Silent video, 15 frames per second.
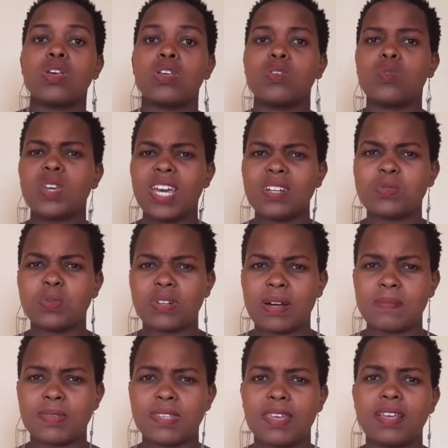You get what
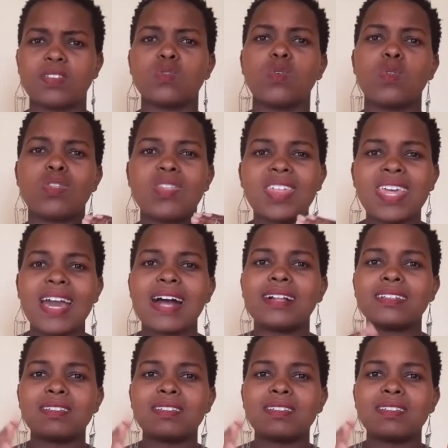I'm saying? So they are